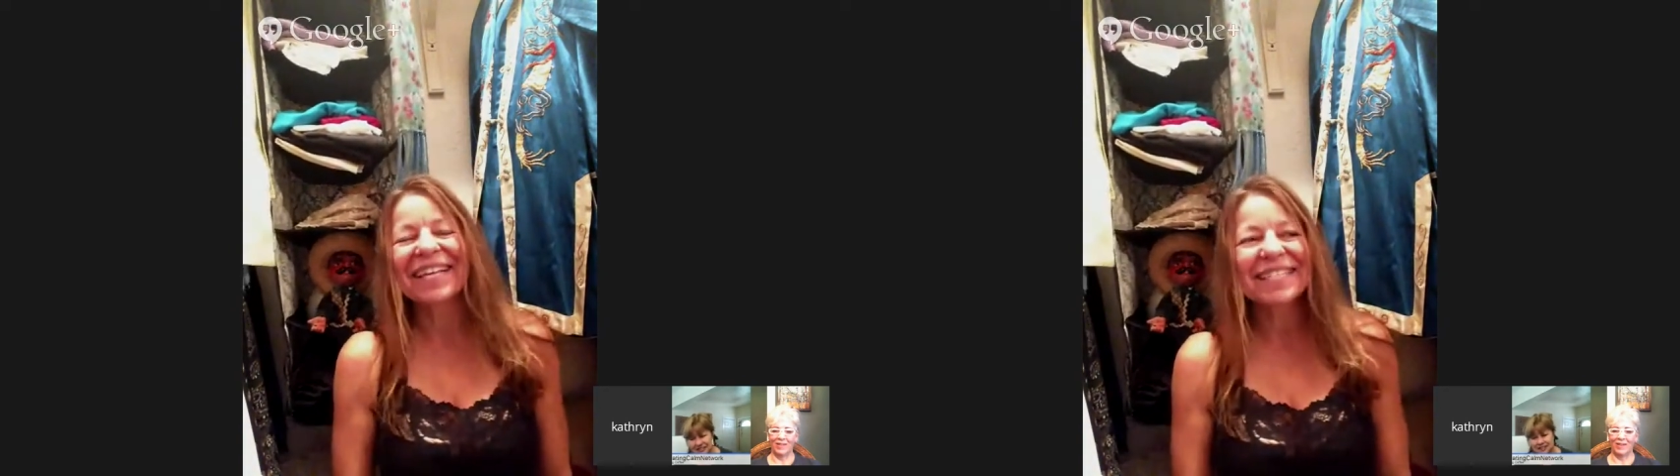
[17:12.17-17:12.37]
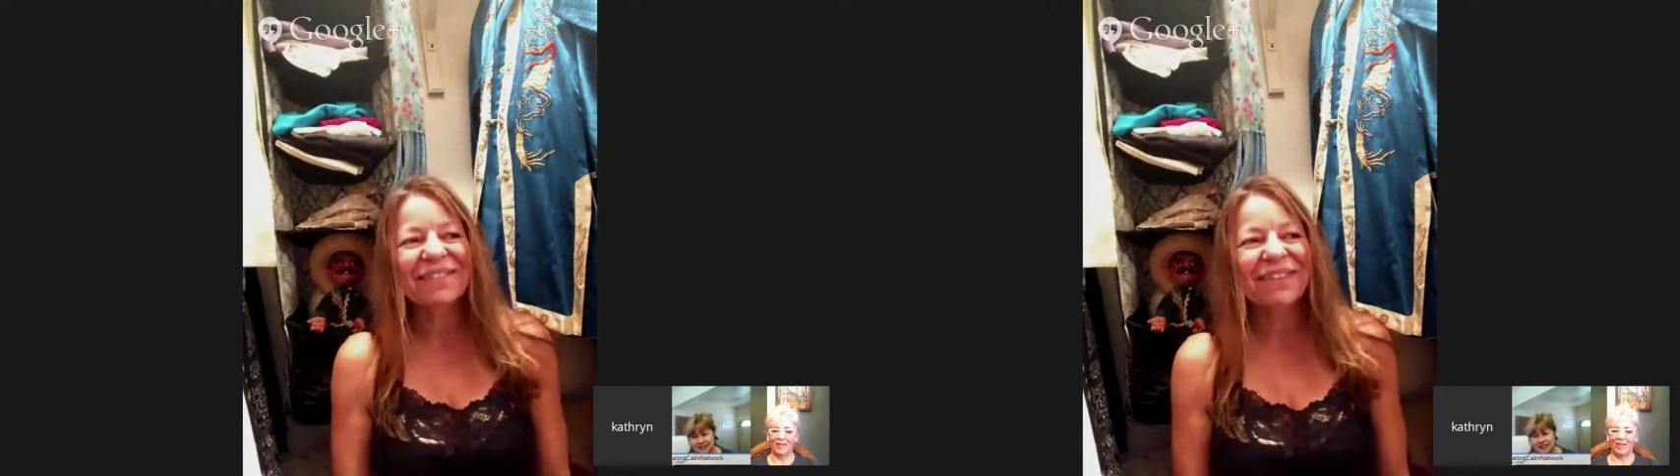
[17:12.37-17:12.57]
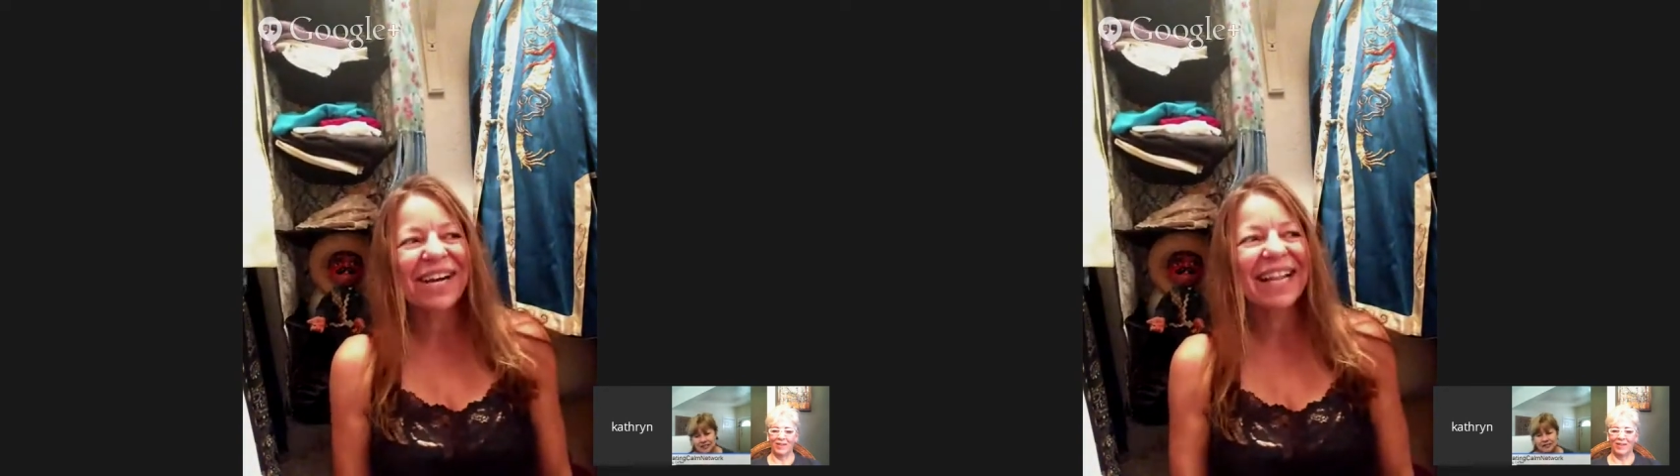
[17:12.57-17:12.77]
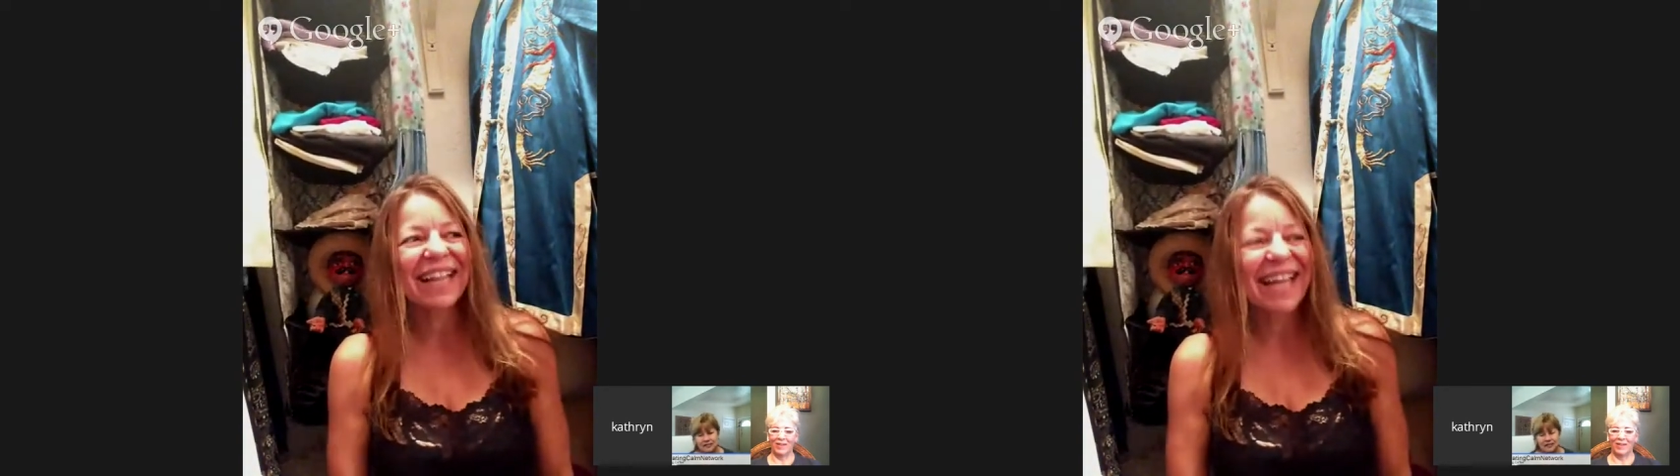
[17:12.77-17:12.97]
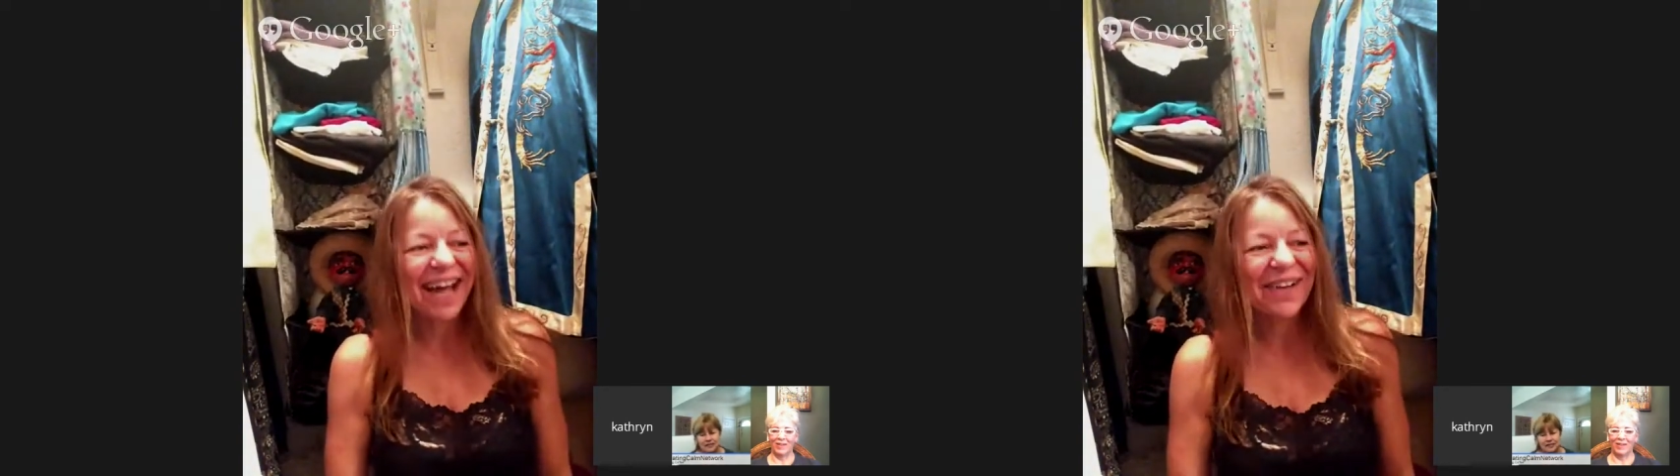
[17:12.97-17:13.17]
It's very
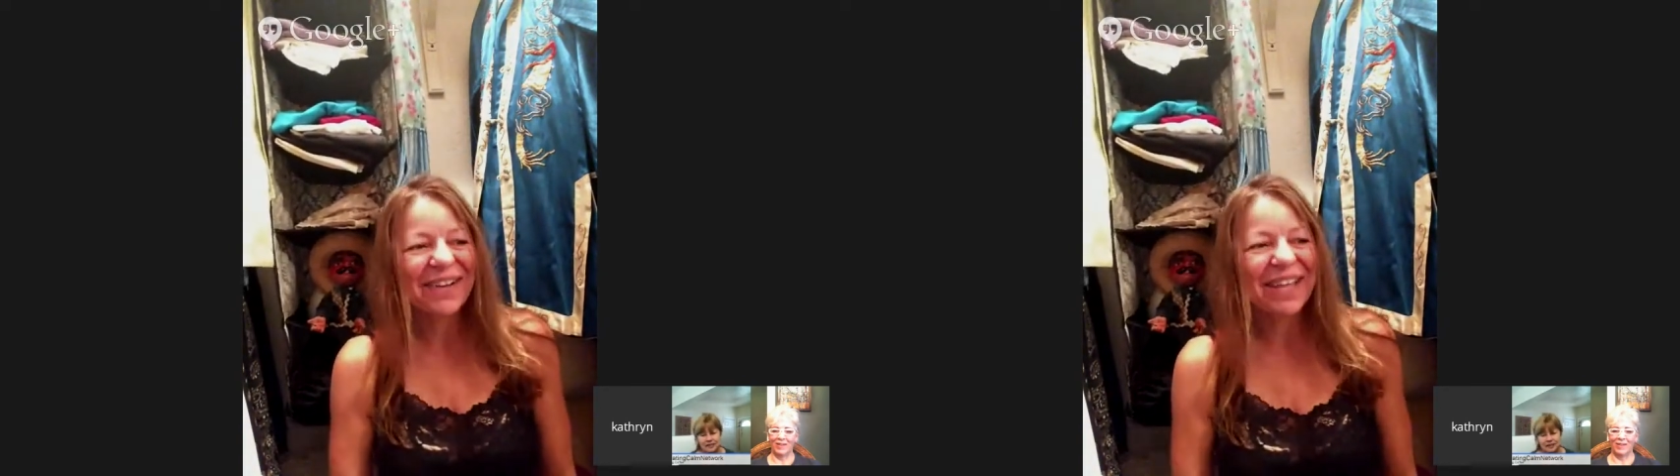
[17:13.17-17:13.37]
loud,